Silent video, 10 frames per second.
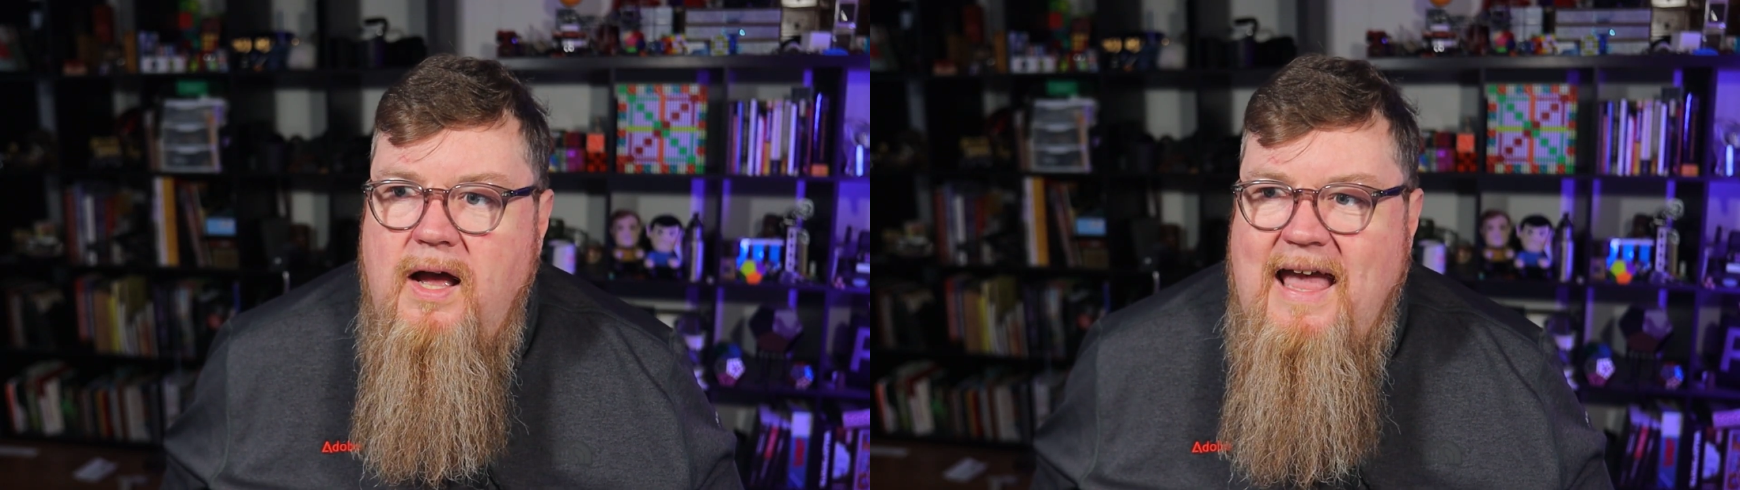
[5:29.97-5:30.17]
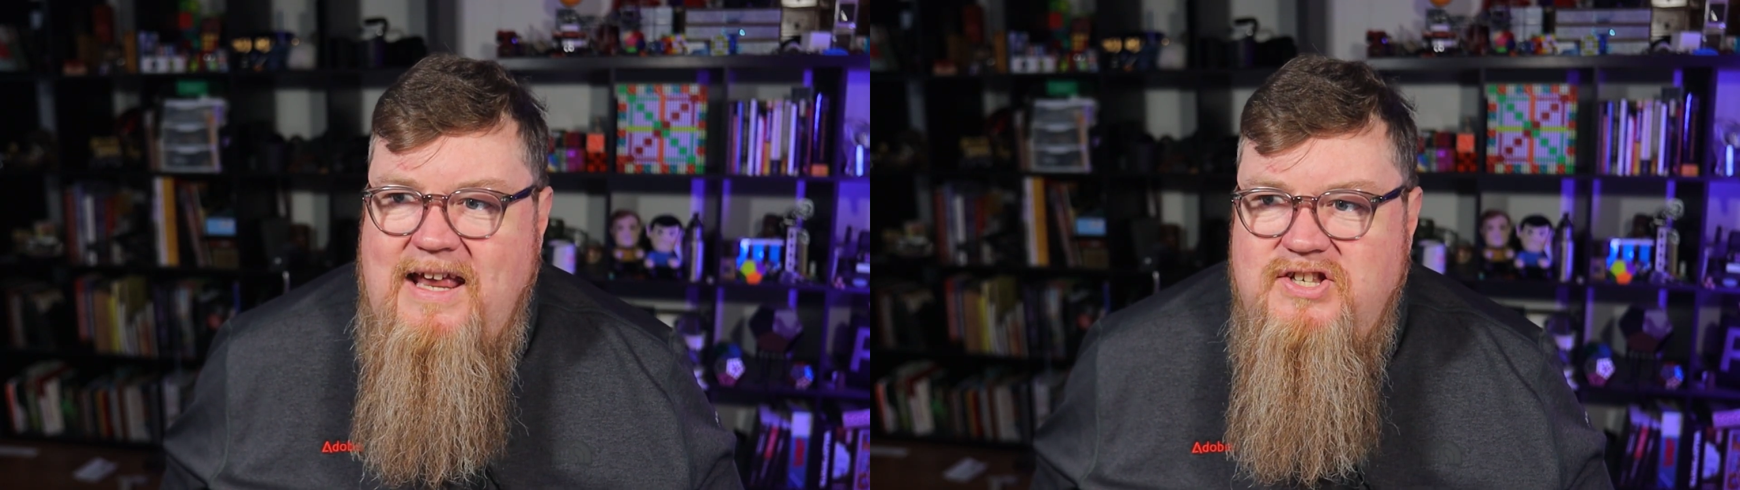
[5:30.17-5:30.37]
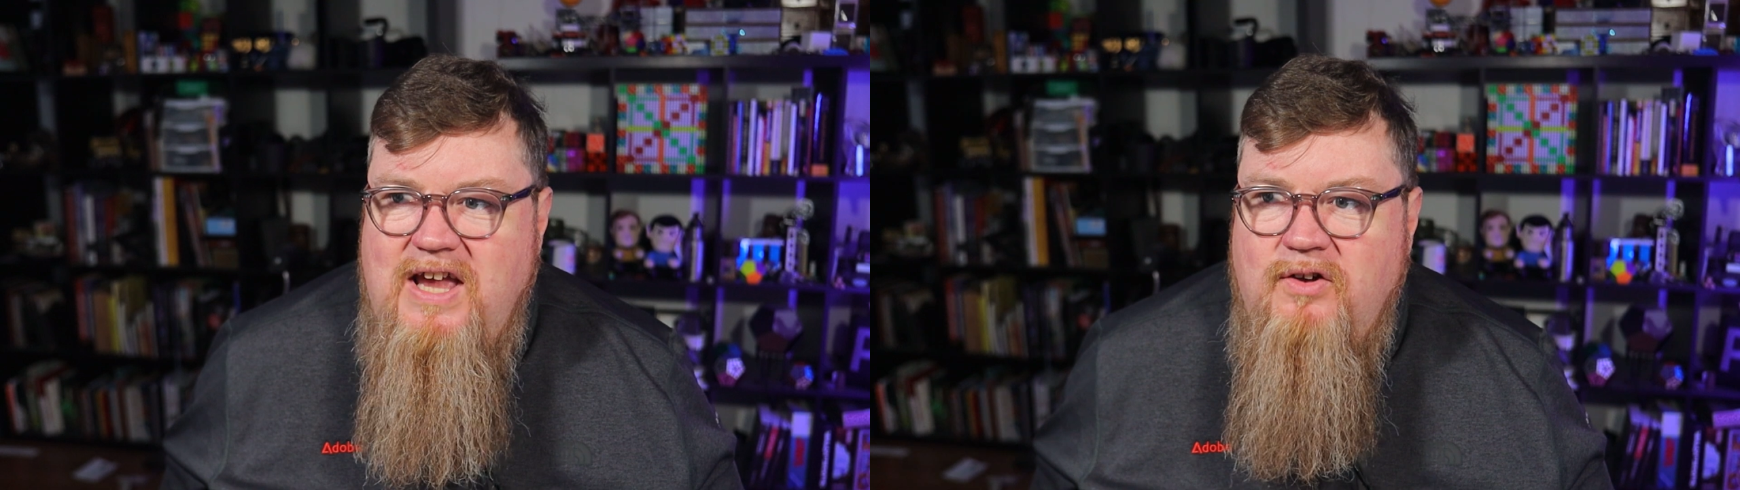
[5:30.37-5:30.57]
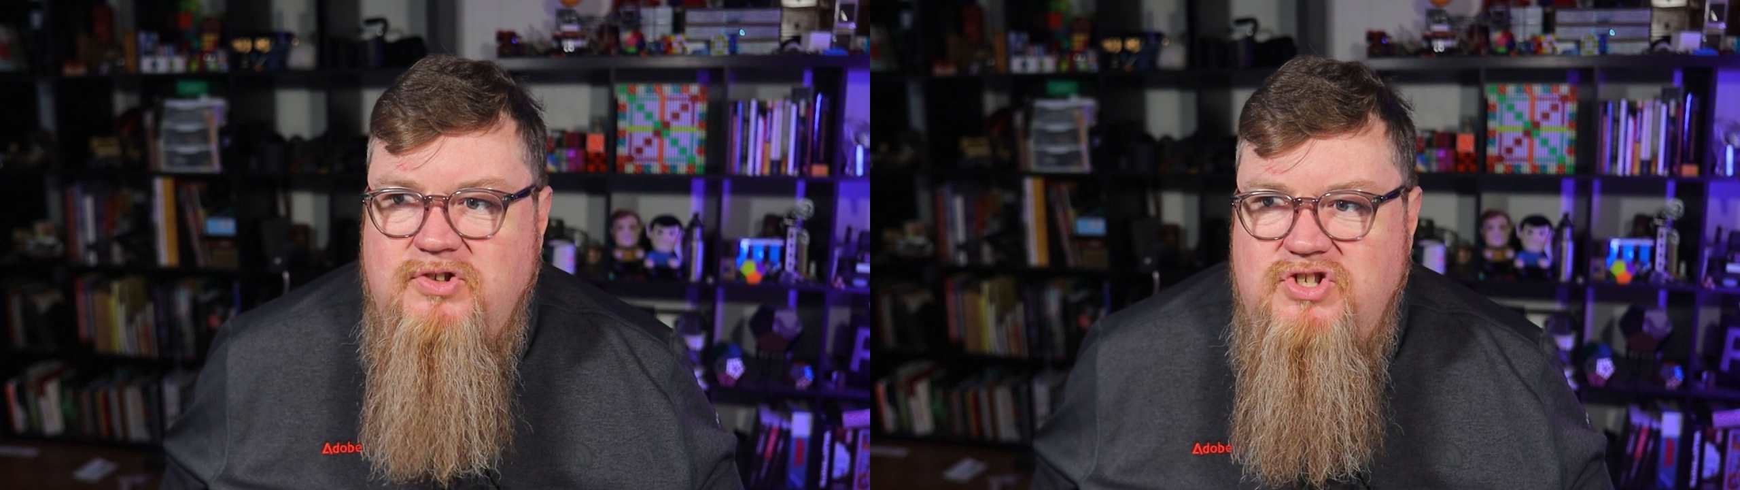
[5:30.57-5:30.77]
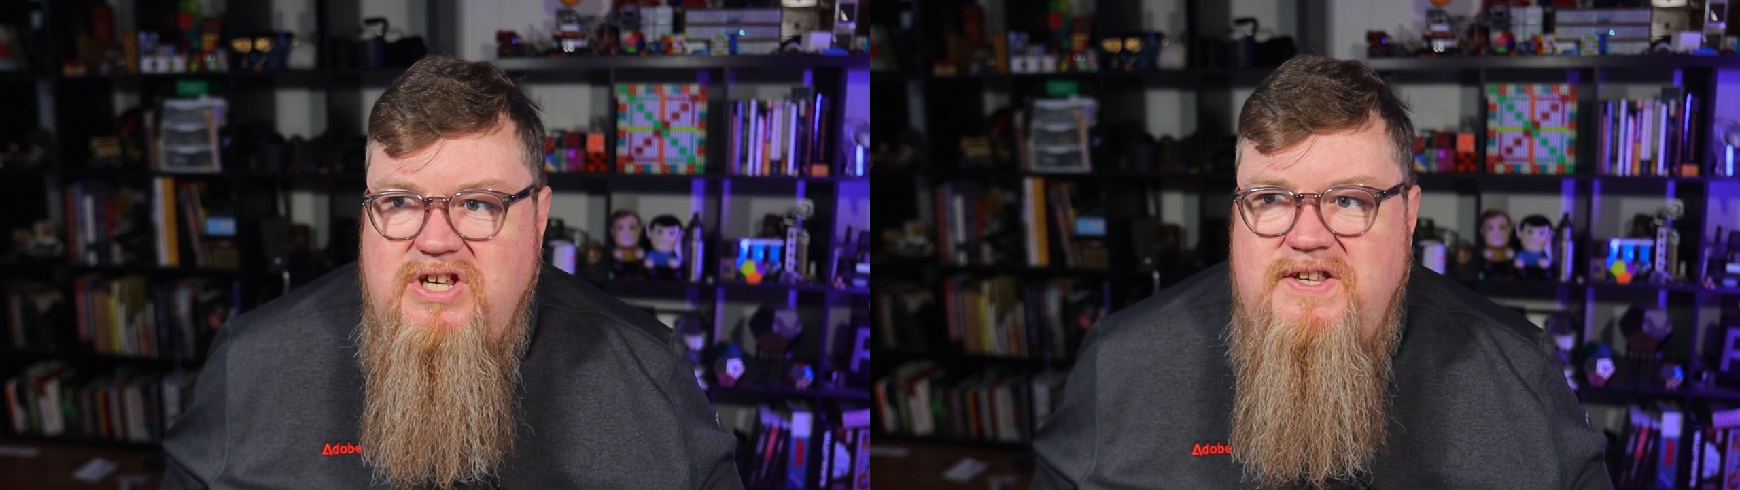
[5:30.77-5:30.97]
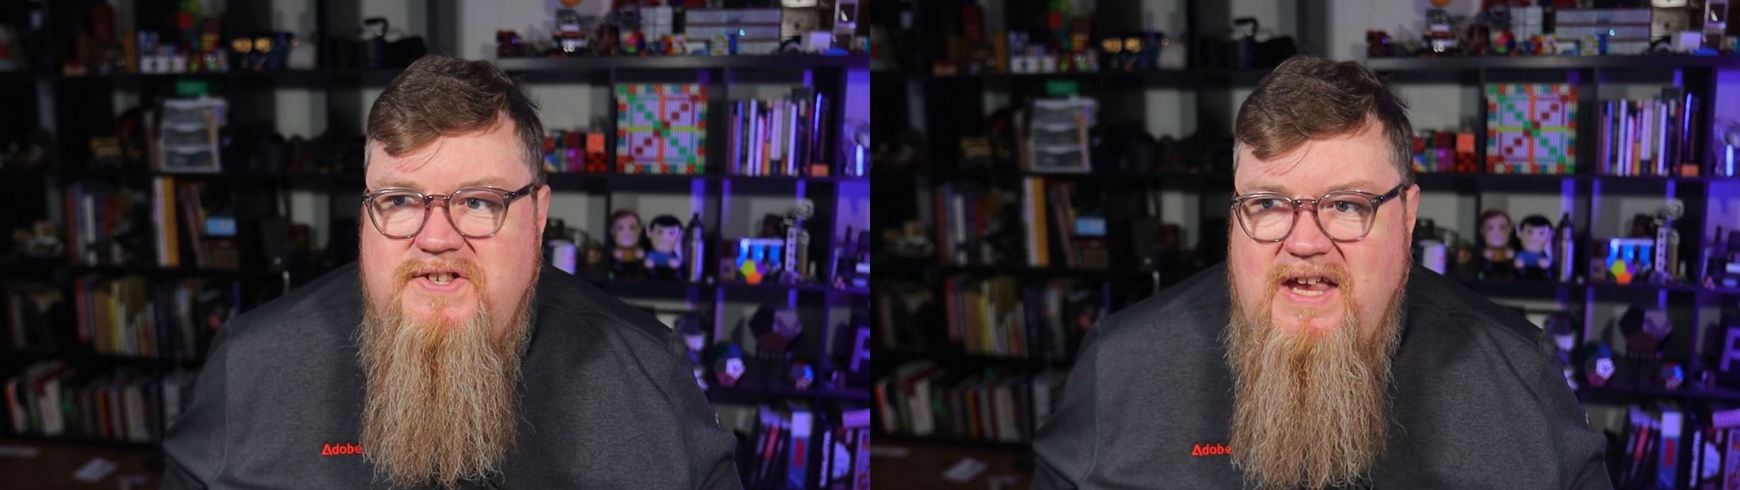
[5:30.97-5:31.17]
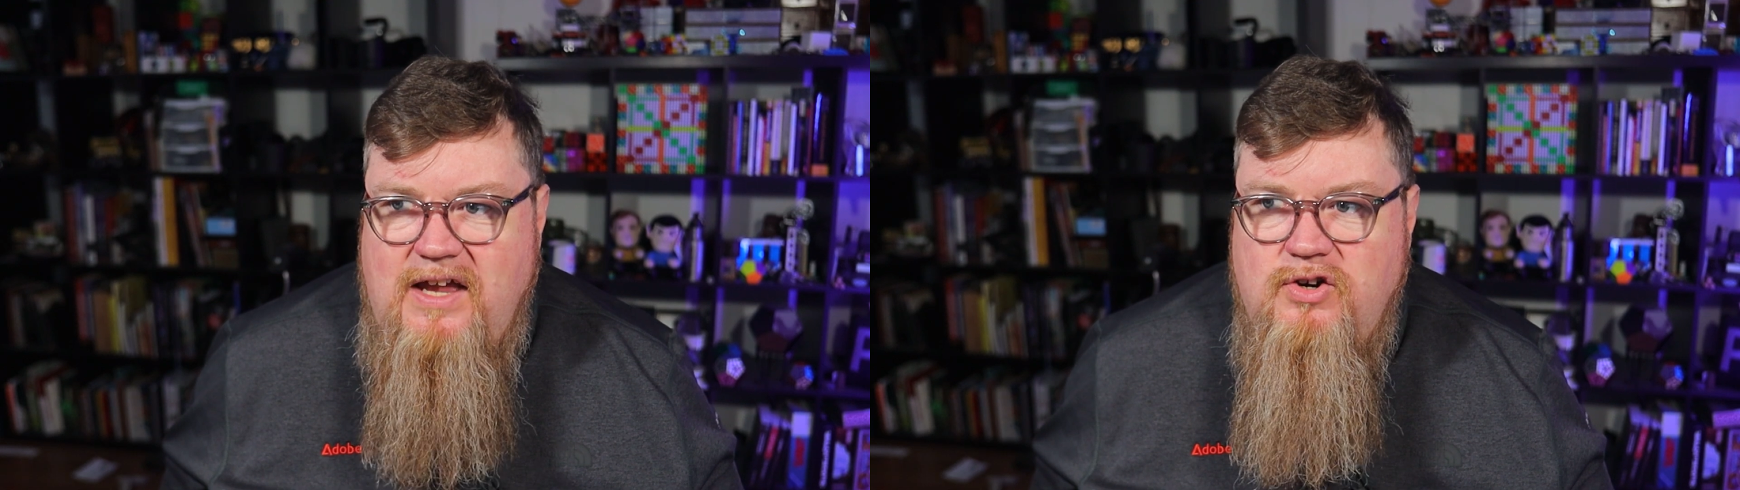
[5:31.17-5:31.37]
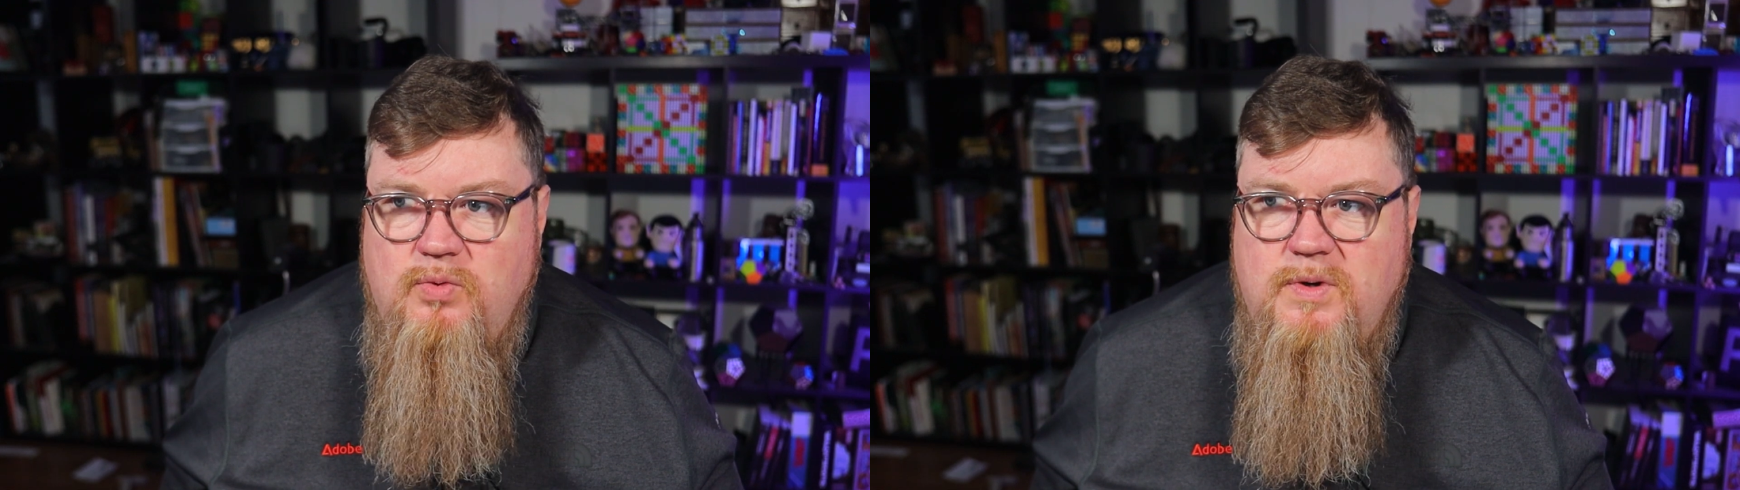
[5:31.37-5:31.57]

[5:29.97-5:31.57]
HLG standard,